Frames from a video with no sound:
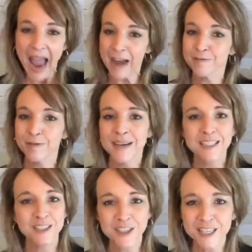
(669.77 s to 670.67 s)
at
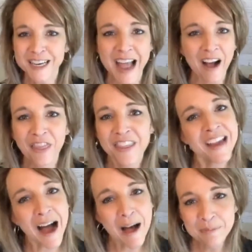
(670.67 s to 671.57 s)
researching
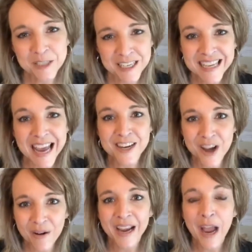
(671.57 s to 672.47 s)
healthy options and
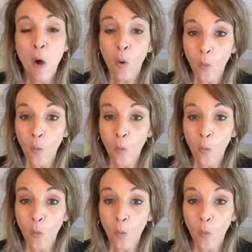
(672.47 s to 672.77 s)
knowing